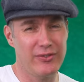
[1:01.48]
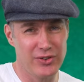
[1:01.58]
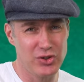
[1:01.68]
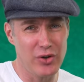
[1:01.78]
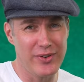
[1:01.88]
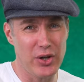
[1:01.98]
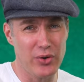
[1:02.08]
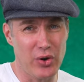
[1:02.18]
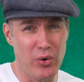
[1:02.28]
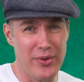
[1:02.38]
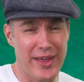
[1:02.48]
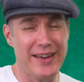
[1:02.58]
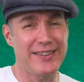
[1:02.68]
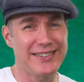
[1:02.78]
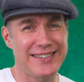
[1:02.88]
Assuming you were cool with
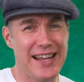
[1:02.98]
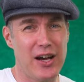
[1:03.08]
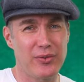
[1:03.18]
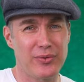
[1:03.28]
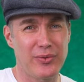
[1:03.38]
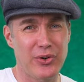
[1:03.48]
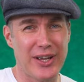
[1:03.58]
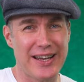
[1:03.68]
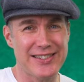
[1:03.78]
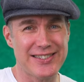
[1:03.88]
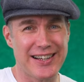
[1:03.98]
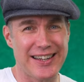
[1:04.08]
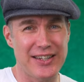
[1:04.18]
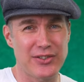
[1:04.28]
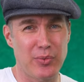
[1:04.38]
that, now we'll get
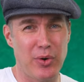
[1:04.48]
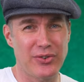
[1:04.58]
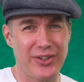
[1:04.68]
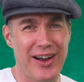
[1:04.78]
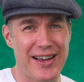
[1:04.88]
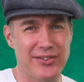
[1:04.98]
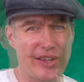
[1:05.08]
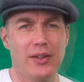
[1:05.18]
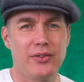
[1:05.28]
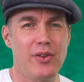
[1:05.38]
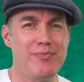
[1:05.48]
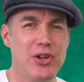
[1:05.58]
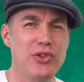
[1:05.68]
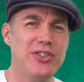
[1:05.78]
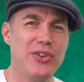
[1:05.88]
stuck into what ties are. So
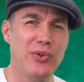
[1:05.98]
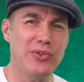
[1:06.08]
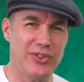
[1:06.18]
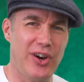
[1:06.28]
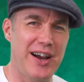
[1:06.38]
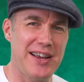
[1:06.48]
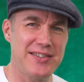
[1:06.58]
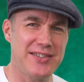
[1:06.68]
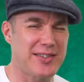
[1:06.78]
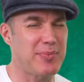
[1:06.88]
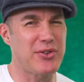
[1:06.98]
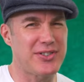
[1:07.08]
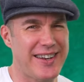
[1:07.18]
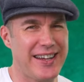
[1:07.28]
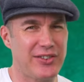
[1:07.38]
musical ties, as
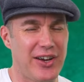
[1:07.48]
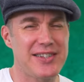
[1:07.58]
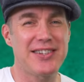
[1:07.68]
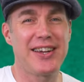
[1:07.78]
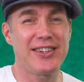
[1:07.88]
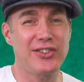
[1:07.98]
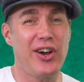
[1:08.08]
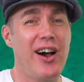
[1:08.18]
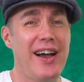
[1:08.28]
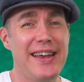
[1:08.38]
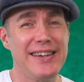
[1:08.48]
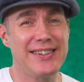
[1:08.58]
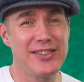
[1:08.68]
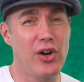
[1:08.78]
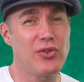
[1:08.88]
opposed to neckties, tie
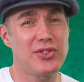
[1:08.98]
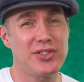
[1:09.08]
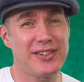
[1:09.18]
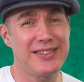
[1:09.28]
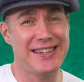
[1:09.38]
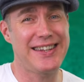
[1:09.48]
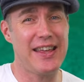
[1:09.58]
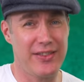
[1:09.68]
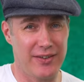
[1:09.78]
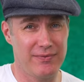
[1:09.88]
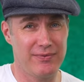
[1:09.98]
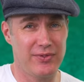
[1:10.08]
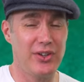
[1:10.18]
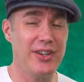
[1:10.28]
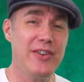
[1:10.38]
notes together.
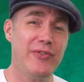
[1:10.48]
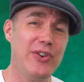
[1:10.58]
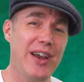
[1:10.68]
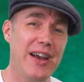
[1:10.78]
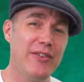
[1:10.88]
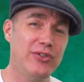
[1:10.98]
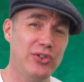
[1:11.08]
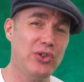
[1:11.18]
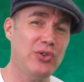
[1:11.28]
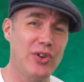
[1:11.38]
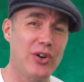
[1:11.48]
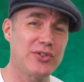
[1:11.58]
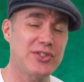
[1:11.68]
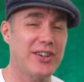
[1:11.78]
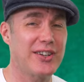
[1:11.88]
So if you have two
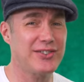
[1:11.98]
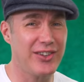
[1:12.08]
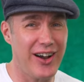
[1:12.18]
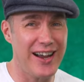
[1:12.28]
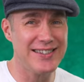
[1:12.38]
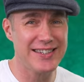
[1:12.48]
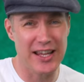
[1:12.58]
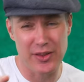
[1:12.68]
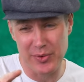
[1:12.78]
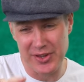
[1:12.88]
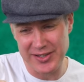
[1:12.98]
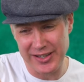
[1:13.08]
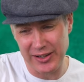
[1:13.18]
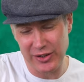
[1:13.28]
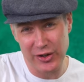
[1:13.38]
notes that are tied together with this
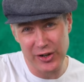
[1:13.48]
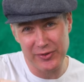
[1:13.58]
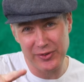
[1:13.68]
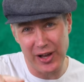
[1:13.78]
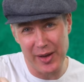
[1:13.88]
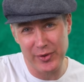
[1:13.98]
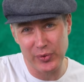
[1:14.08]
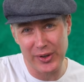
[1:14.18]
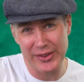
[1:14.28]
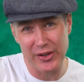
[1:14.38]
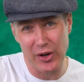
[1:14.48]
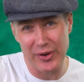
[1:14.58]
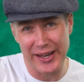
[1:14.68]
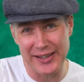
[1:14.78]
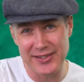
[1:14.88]
little curved line between the
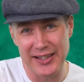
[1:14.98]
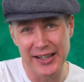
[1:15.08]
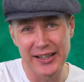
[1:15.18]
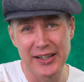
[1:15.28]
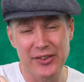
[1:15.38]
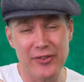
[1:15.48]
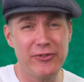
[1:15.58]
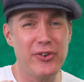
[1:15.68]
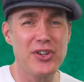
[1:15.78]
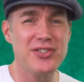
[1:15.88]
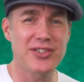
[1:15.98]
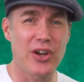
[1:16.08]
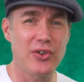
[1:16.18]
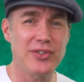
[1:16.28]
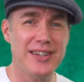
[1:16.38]
note heads, the first
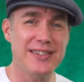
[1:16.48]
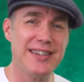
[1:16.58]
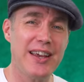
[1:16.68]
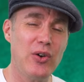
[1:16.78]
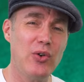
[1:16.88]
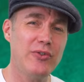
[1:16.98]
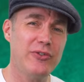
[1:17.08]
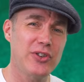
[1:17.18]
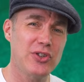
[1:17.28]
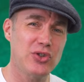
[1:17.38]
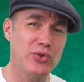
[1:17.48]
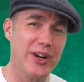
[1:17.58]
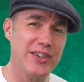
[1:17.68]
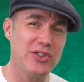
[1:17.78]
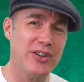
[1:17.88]
note is held for the
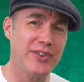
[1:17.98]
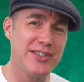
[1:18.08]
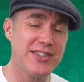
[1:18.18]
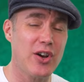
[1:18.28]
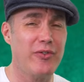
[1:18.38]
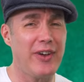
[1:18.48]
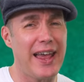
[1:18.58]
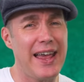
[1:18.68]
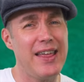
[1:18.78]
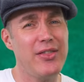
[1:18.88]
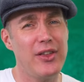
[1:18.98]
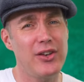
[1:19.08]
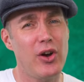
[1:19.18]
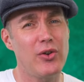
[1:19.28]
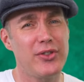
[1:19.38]
duration of itself and the
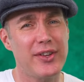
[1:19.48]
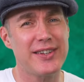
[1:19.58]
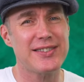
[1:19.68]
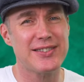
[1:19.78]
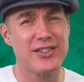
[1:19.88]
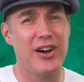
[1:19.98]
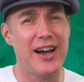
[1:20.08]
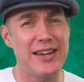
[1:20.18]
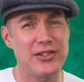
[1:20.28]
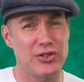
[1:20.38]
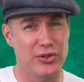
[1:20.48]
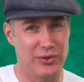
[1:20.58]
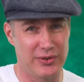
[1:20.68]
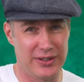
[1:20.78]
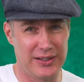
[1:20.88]
note that it's tied
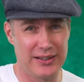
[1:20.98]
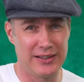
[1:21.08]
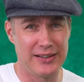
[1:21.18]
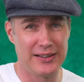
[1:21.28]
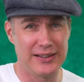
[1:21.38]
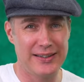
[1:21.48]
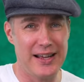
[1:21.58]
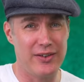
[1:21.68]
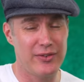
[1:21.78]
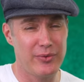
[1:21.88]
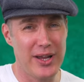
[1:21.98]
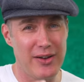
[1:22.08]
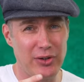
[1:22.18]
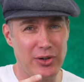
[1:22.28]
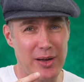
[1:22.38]
to. Now, if we
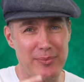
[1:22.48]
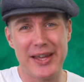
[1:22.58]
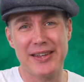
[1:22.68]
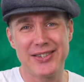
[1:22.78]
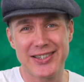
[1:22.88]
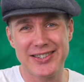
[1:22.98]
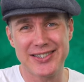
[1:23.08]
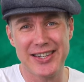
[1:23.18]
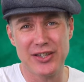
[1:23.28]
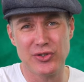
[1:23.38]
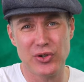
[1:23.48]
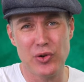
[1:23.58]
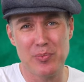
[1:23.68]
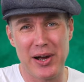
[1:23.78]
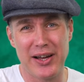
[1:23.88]
have a look up there, you're going to see
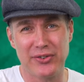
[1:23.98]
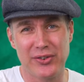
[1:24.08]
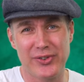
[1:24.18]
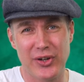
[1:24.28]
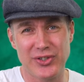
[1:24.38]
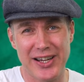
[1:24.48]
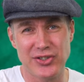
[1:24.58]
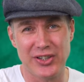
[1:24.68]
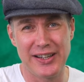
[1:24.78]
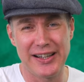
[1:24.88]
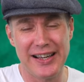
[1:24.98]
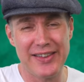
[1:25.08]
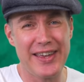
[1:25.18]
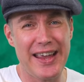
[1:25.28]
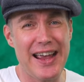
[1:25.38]
two bars of notation,
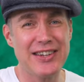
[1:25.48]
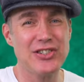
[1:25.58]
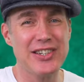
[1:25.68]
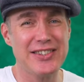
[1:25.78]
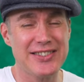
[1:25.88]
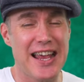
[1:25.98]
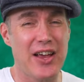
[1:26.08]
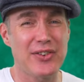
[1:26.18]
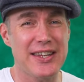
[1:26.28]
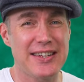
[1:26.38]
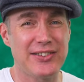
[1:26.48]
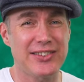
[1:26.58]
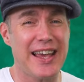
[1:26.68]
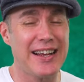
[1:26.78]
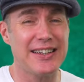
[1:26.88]
and they actually sound
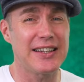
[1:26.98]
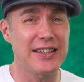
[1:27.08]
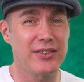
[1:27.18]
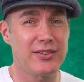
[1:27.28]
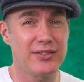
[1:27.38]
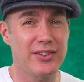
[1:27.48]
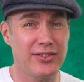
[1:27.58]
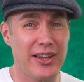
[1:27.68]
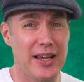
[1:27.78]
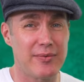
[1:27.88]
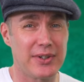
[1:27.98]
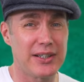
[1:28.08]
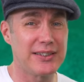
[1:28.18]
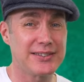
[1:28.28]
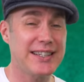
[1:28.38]
exactly the same.
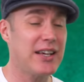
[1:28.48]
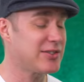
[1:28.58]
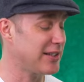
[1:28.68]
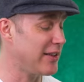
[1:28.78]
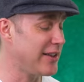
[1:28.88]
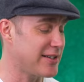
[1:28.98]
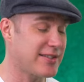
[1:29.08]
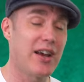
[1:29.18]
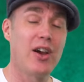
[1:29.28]
Sounds like this.